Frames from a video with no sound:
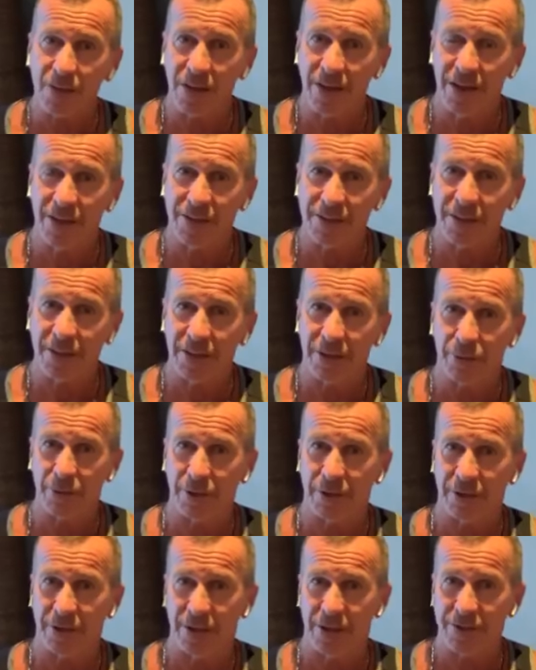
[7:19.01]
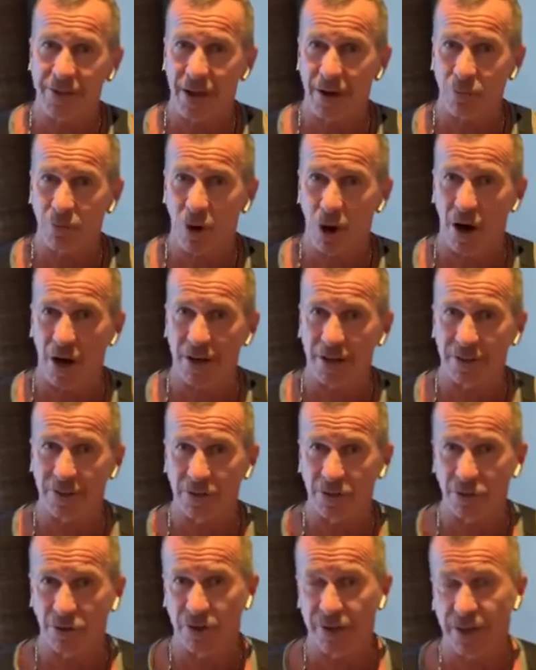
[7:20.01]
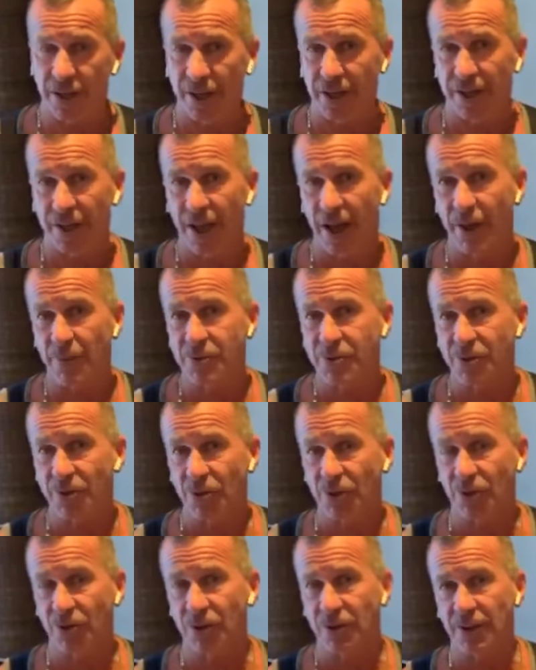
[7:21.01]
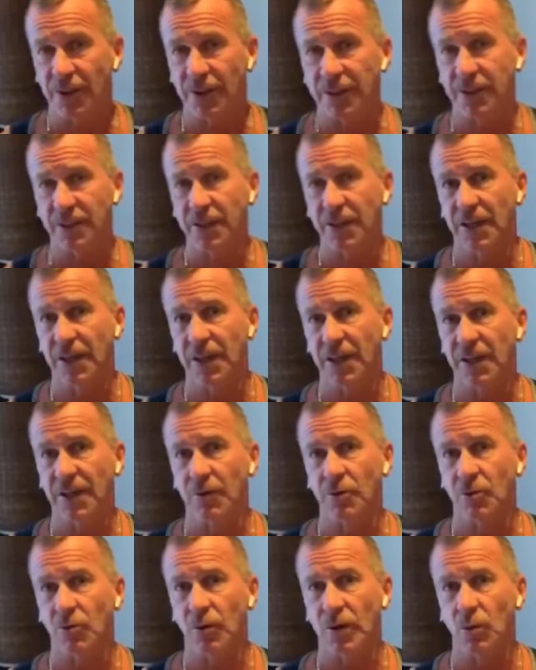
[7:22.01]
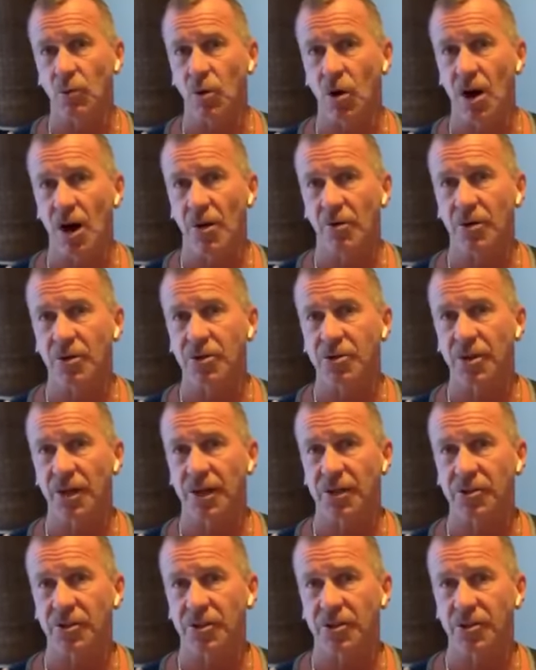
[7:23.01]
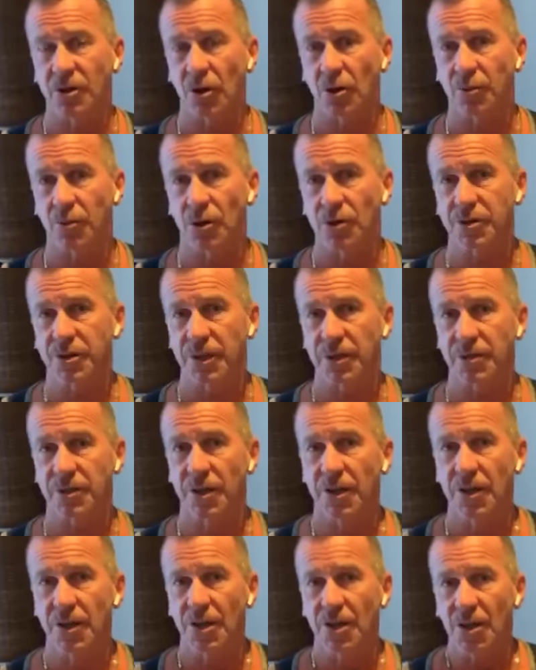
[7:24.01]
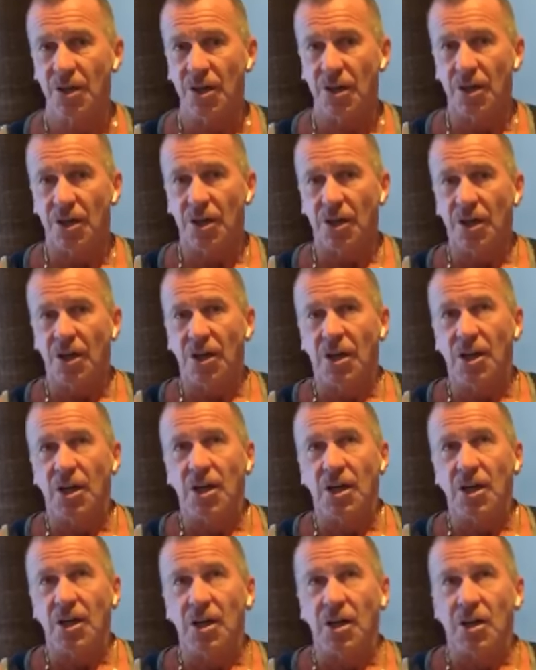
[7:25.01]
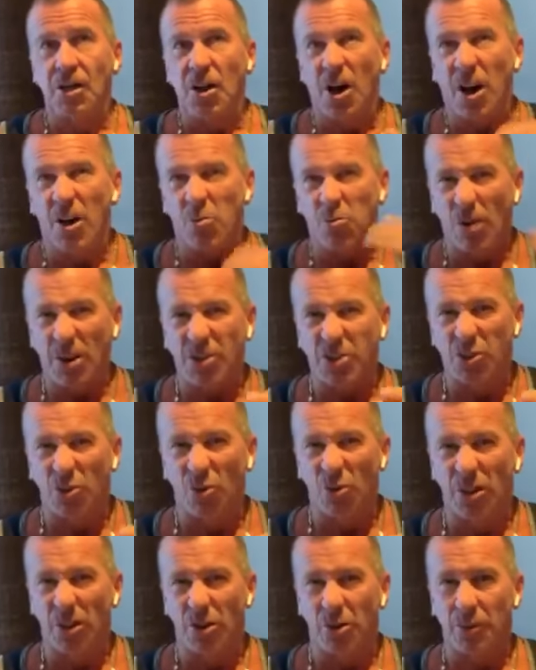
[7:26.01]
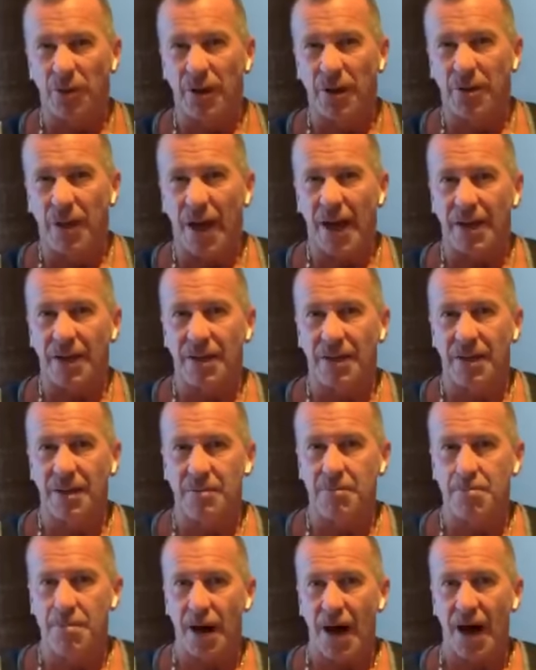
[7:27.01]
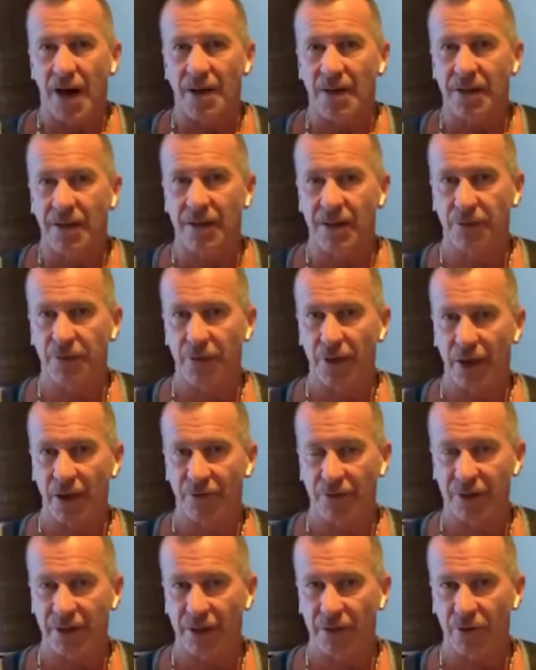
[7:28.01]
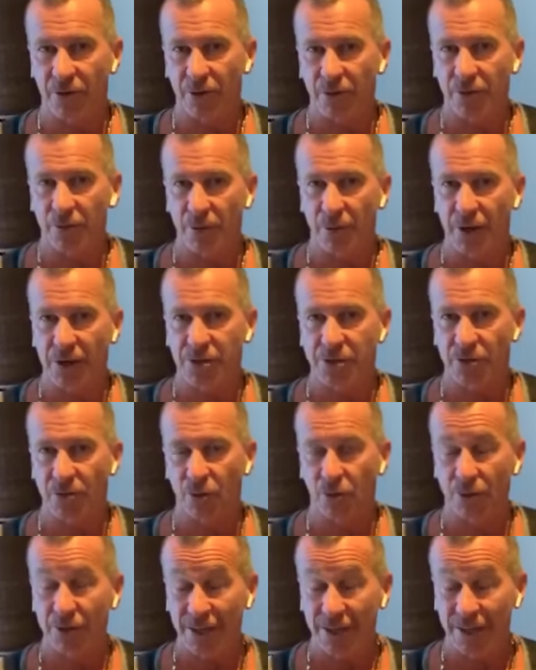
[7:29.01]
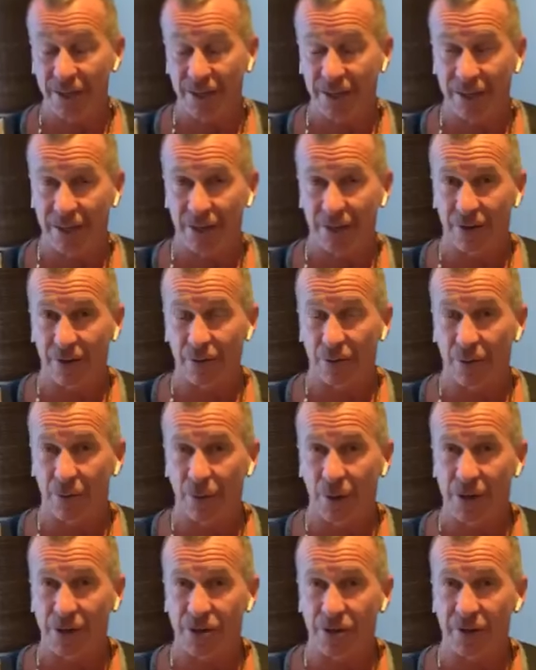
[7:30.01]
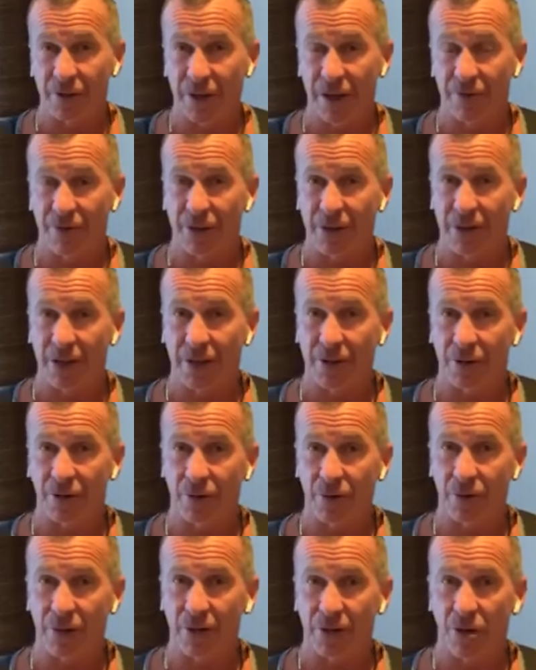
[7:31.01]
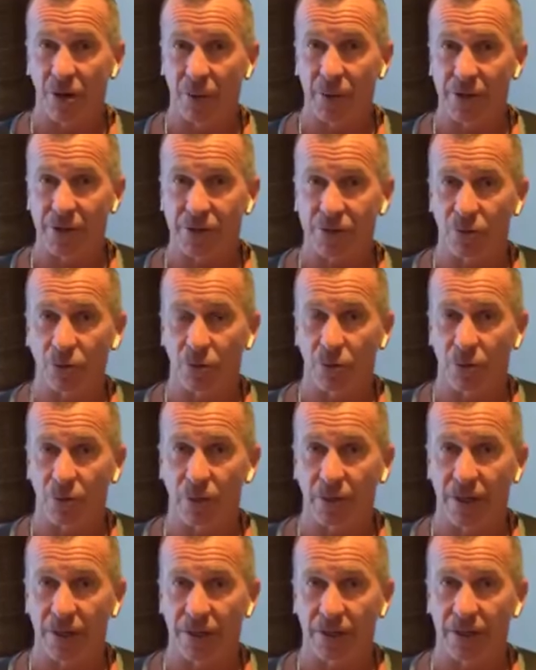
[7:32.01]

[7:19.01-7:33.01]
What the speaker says: And if you can get that right, you can absolutely rewire and change this whole process. Kind of rush through a little bit of that, but if you have any other information or need any other information or have any other comments or